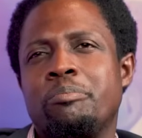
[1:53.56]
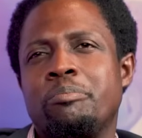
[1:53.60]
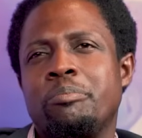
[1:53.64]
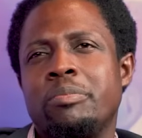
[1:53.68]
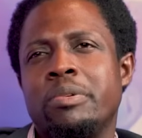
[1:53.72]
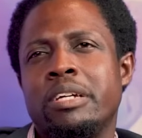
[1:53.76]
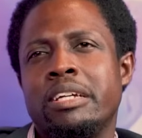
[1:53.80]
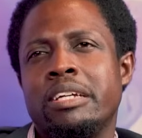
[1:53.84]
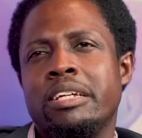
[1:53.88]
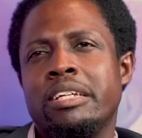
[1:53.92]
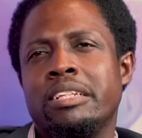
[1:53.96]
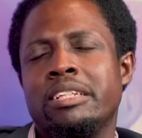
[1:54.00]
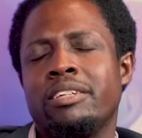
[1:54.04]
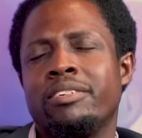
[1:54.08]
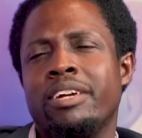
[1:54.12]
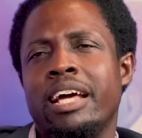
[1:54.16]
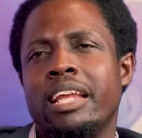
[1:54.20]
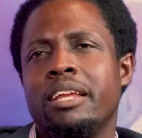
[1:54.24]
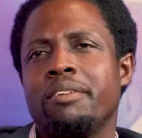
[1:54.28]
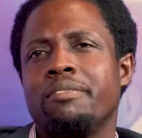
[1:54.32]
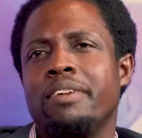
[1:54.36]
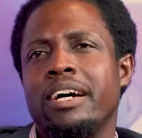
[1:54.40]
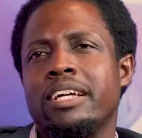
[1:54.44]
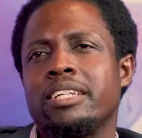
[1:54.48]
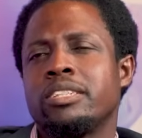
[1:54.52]
The
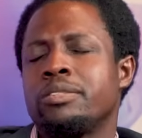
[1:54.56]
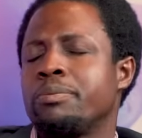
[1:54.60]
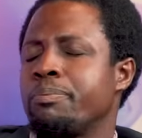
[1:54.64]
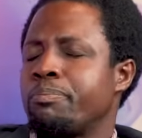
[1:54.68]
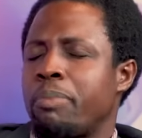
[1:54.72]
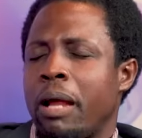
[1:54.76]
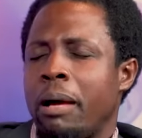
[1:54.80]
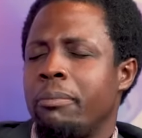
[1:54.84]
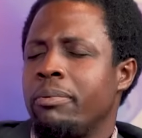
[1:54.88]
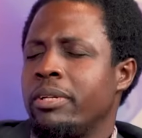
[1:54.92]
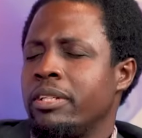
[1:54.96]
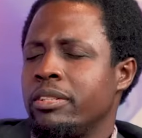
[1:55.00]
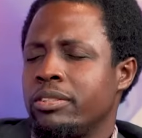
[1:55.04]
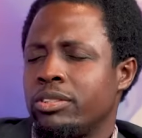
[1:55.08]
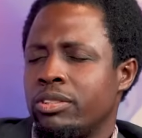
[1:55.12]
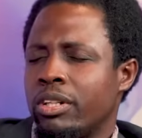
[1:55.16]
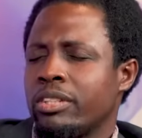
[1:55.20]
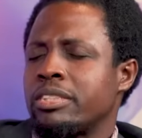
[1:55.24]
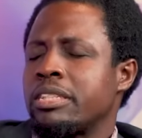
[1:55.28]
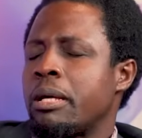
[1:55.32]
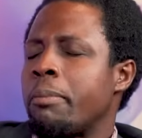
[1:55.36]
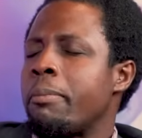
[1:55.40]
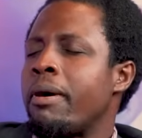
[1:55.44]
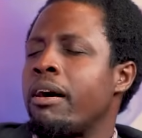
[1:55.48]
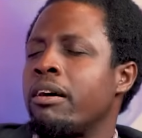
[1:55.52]
relevance is probably
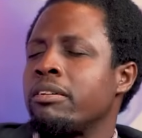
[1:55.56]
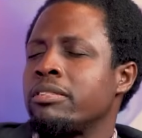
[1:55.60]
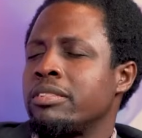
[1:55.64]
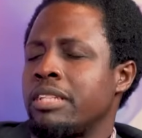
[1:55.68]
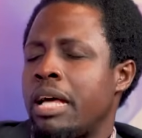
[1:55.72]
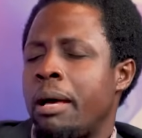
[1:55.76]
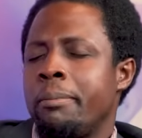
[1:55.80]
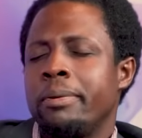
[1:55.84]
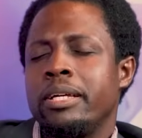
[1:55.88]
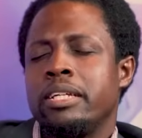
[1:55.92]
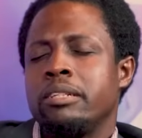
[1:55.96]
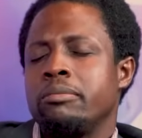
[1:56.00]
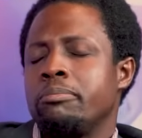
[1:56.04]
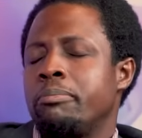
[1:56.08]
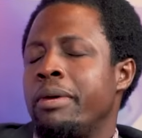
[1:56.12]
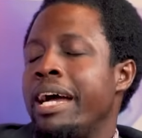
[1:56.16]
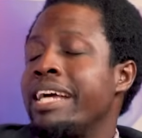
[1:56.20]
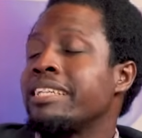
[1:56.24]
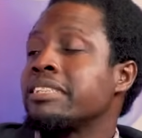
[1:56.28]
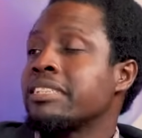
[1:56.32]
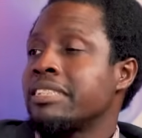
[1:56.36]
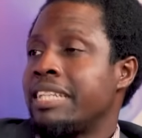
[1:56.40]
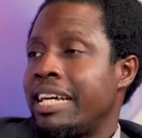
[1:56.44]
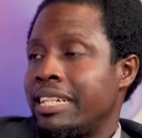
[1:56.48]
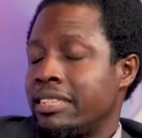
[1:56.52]
just about, by
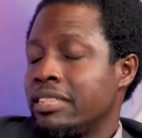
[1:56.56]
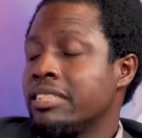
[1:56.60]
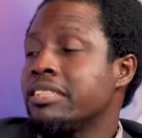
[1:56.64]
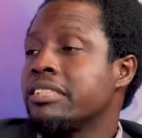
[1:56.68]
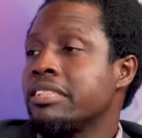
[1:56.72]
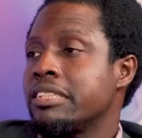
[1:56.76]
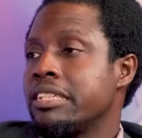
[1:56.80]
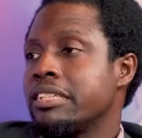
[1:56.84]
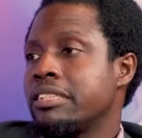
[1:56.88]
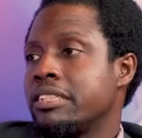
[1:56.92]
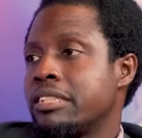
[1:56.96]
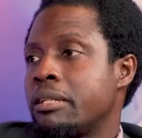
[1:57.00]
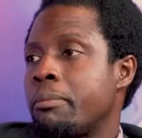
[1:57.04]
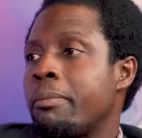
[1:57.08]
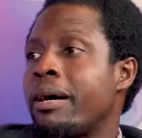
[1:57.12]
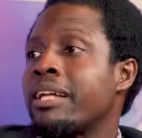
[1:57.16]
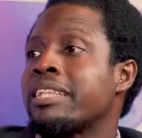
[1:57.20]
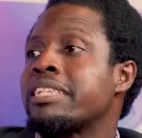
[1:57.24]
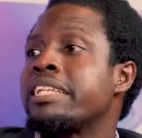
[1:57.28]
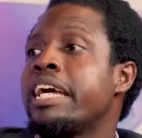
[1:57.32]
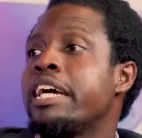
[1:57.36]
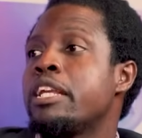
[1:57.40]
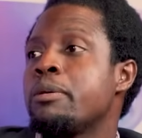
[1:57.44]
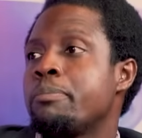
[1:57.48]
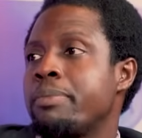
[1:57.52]
statistics,
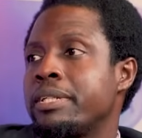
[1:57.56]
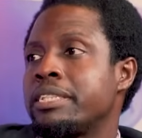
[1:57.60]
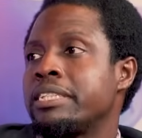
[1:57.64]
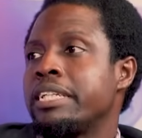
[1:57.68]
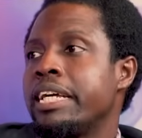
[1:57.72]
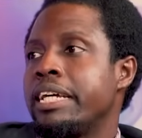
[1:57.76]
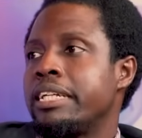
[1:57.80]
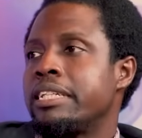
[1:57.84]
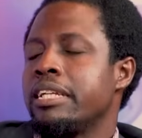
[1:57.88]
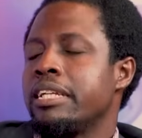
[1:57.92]
about 30%.